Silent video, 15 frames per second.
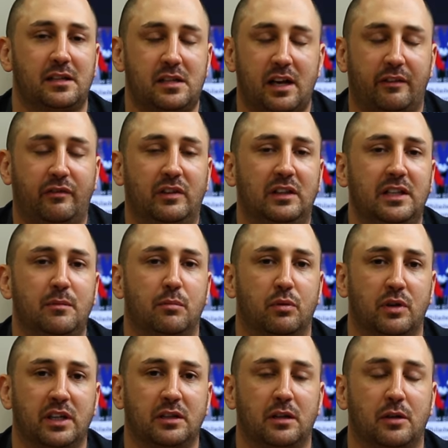Definitely
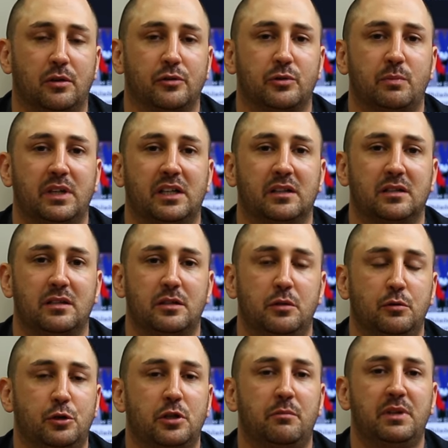bring those because
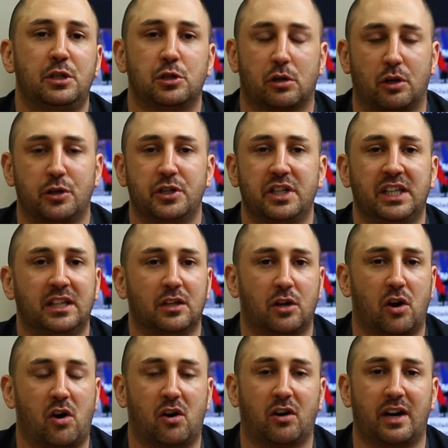you should be charging in the
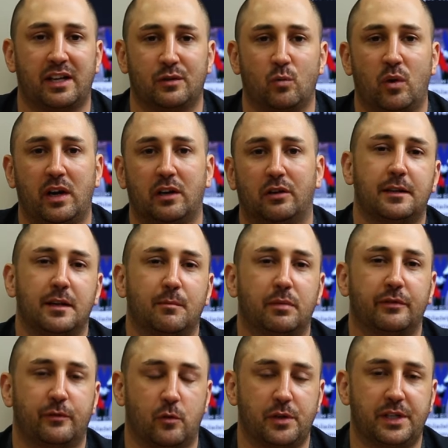car as well.
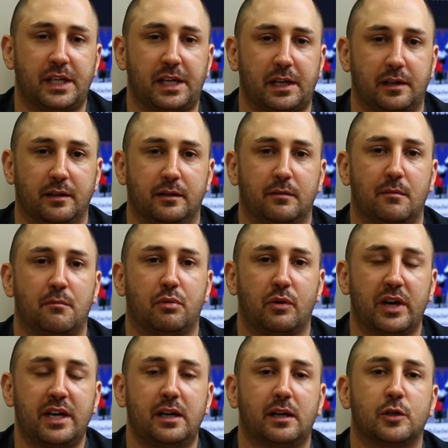Number 14,
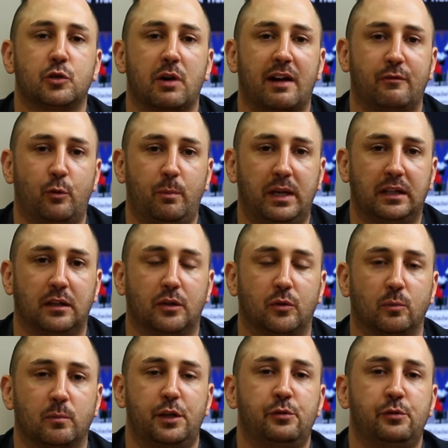bring a travel pillow.